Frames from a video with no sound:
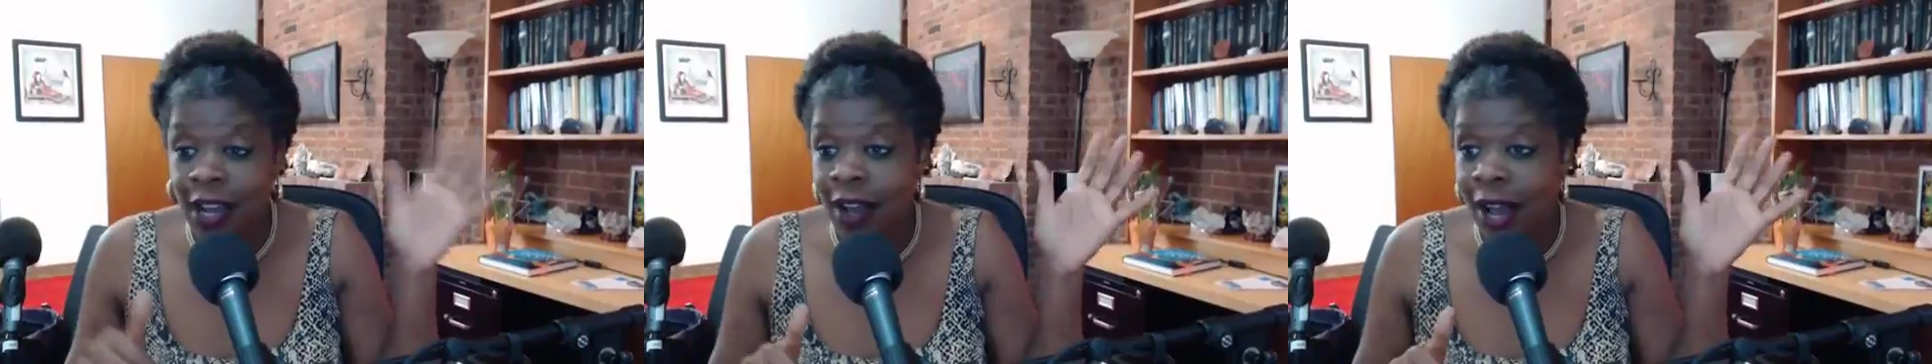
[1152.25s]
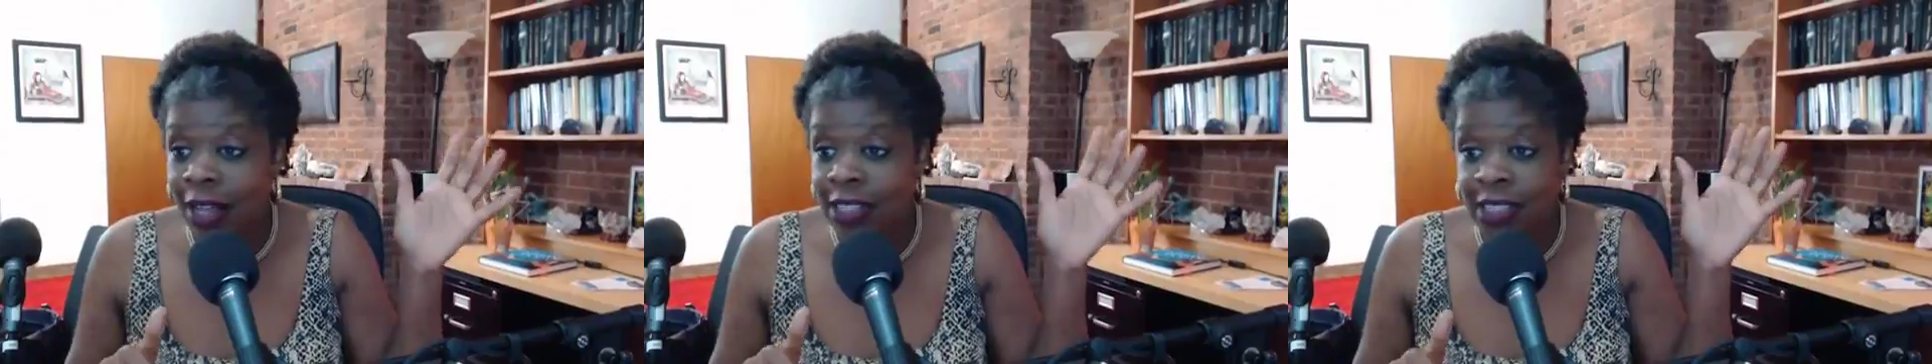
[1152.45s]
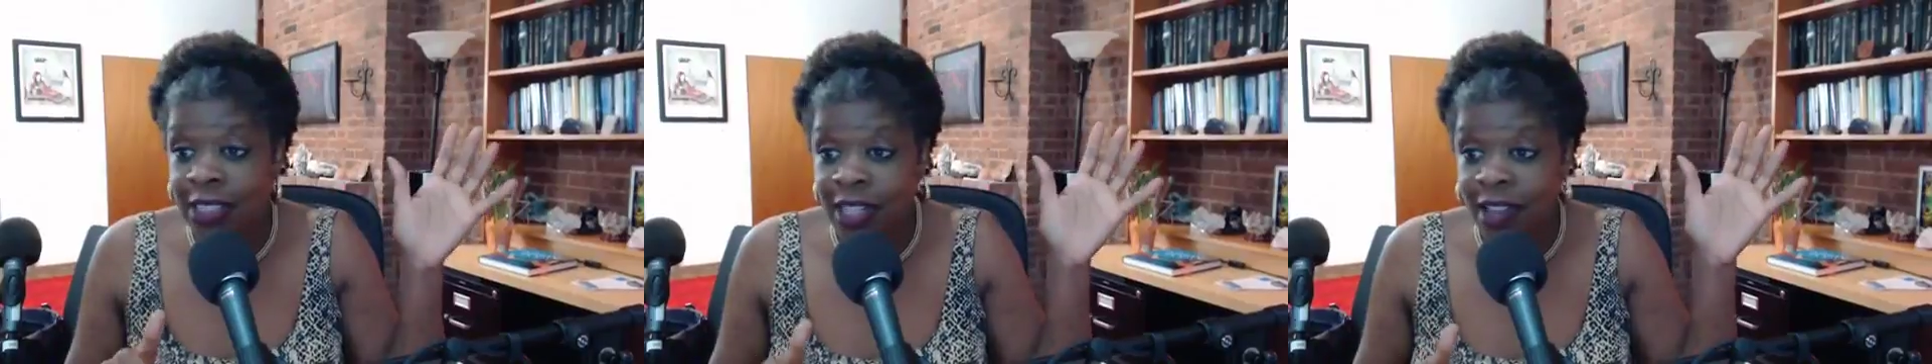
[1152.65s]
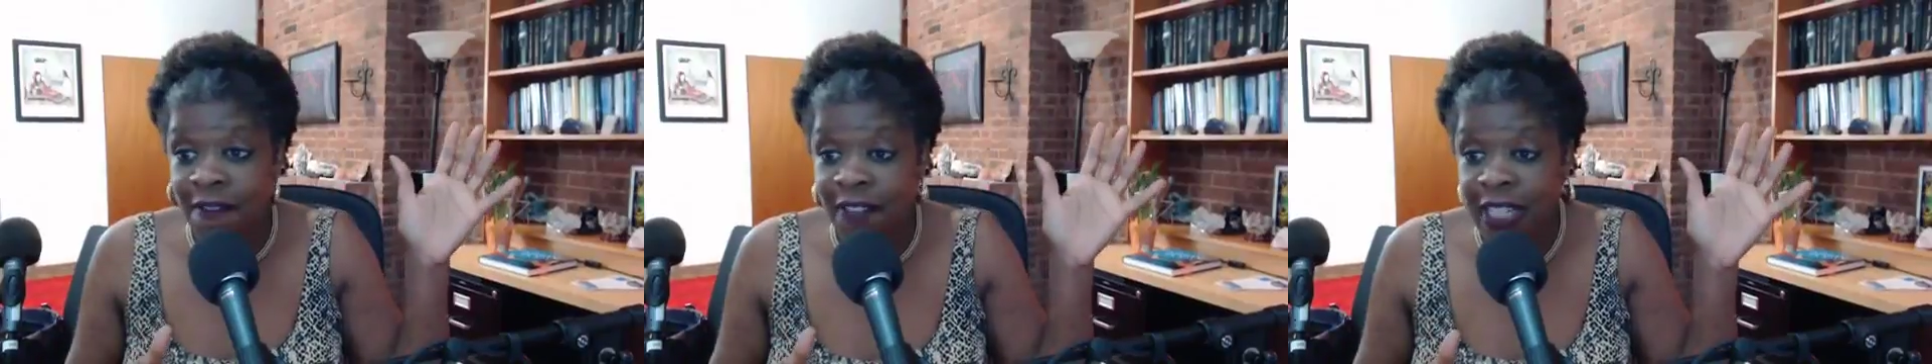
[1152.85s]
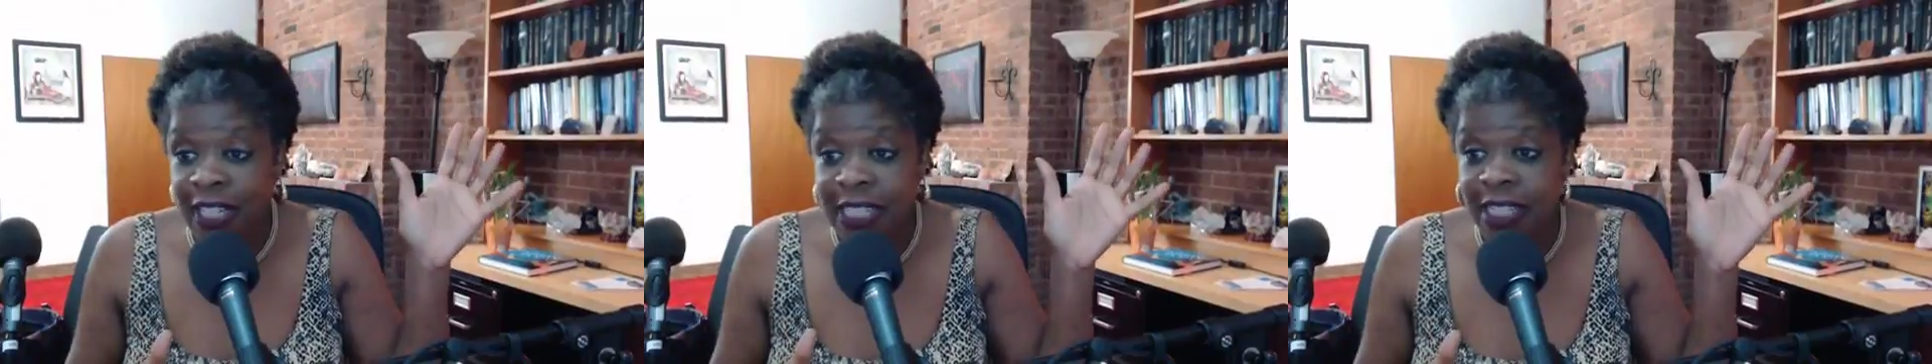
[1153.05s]
hasta la
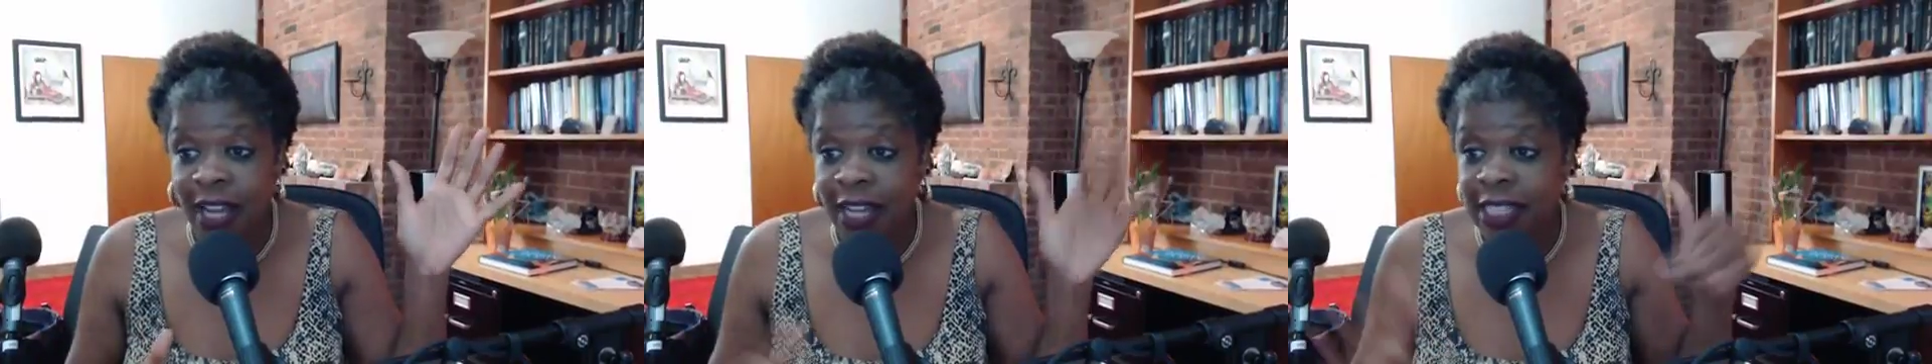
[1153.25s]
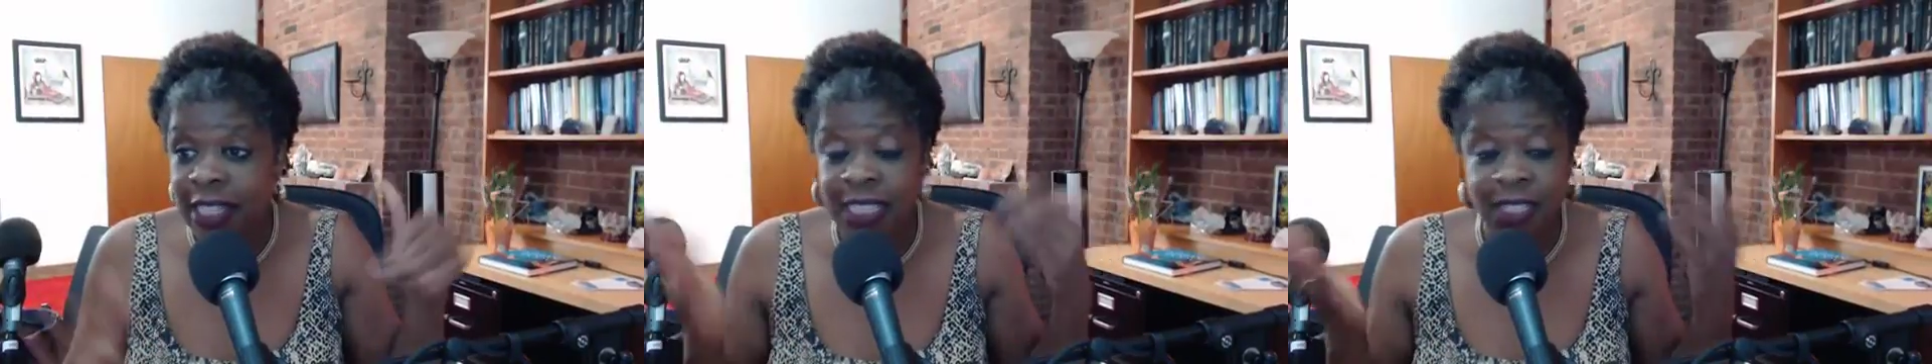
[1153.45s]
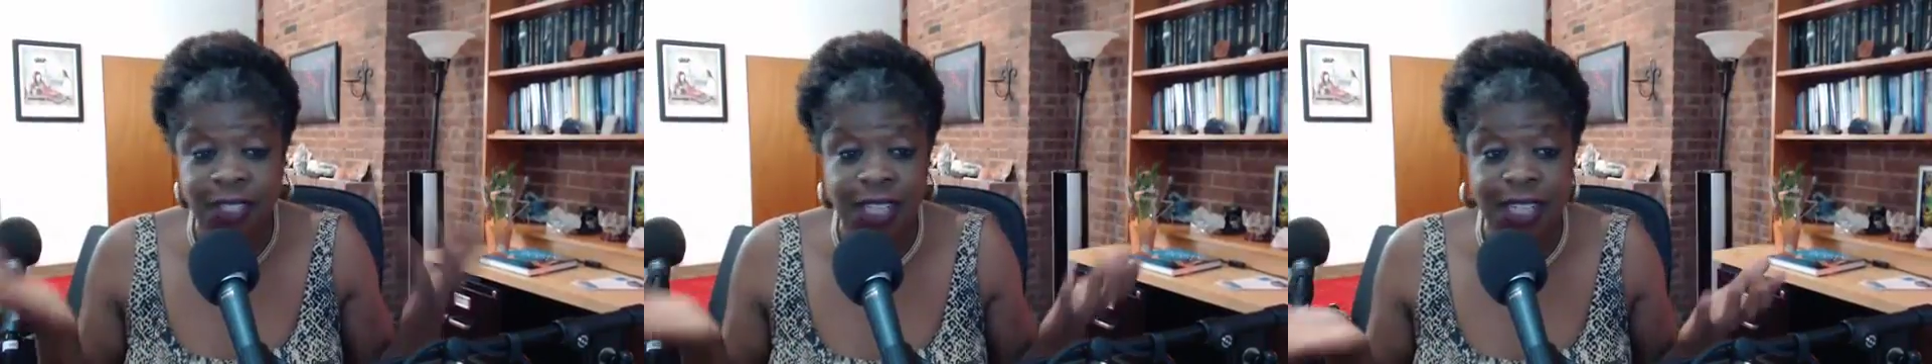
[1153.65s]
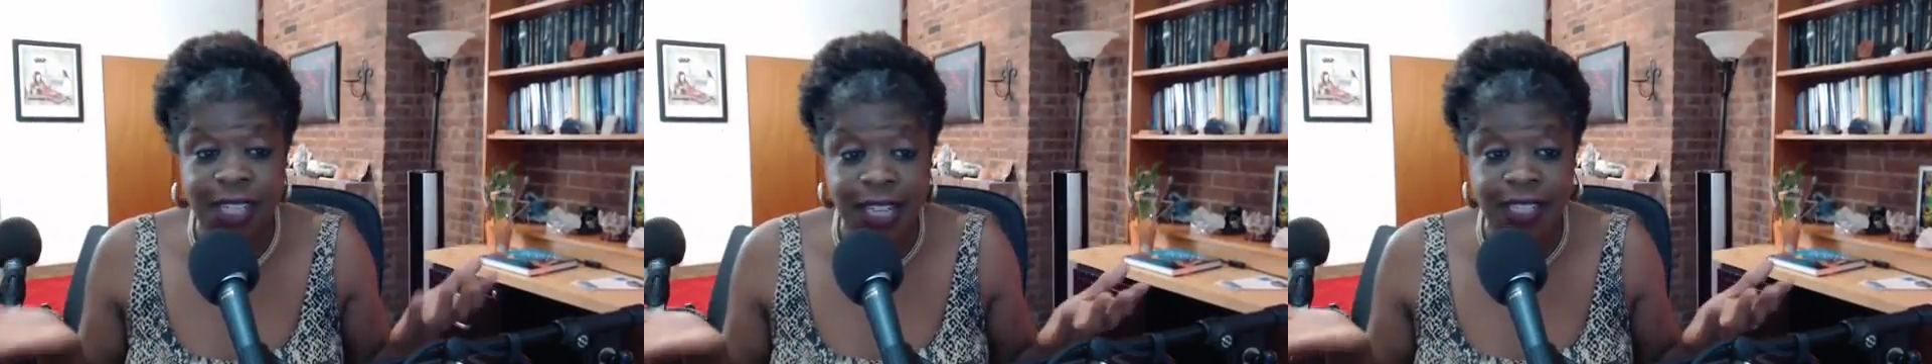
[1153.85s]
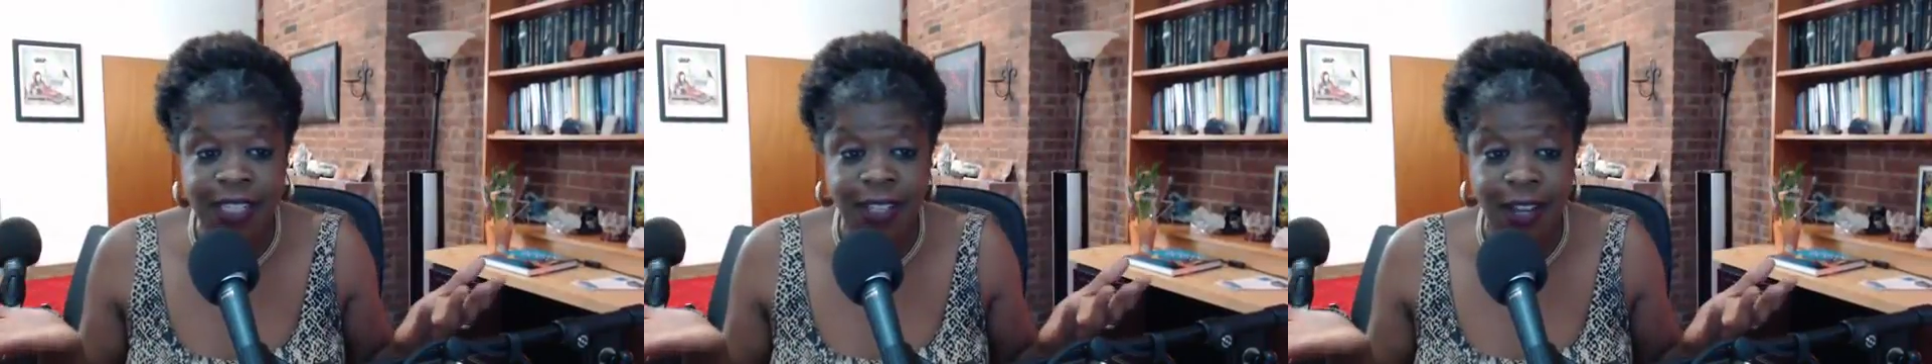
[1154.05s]
vista until the
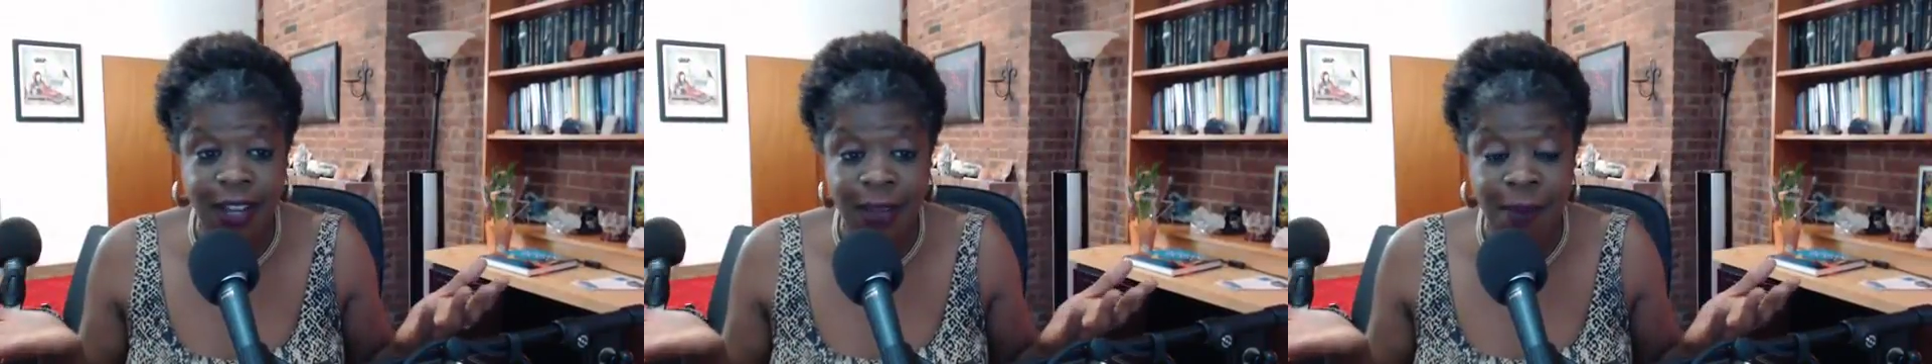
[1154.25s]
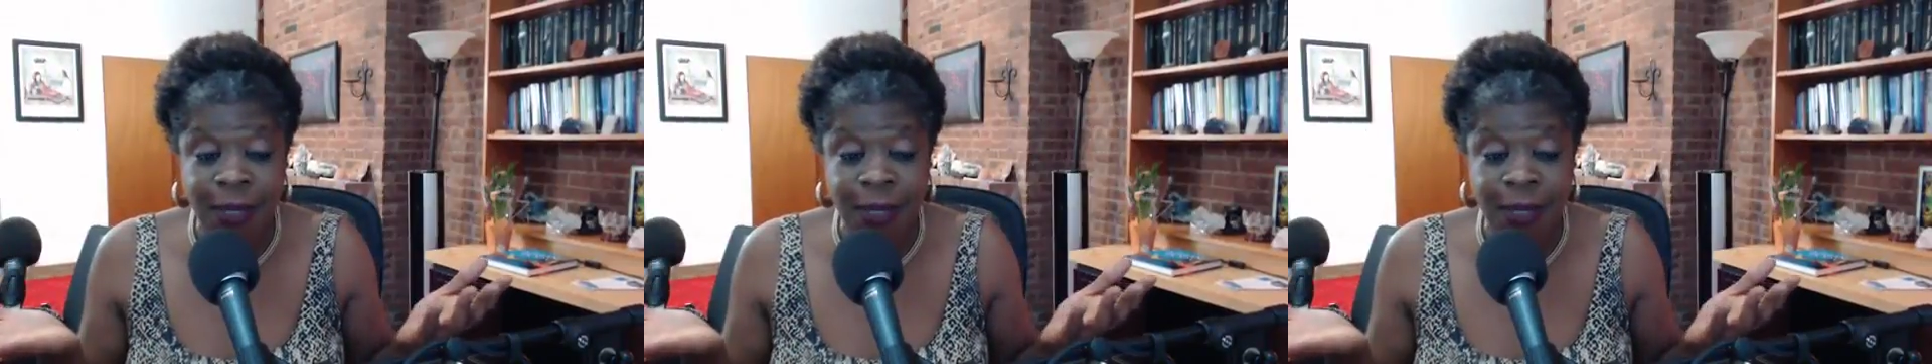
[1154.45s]
next time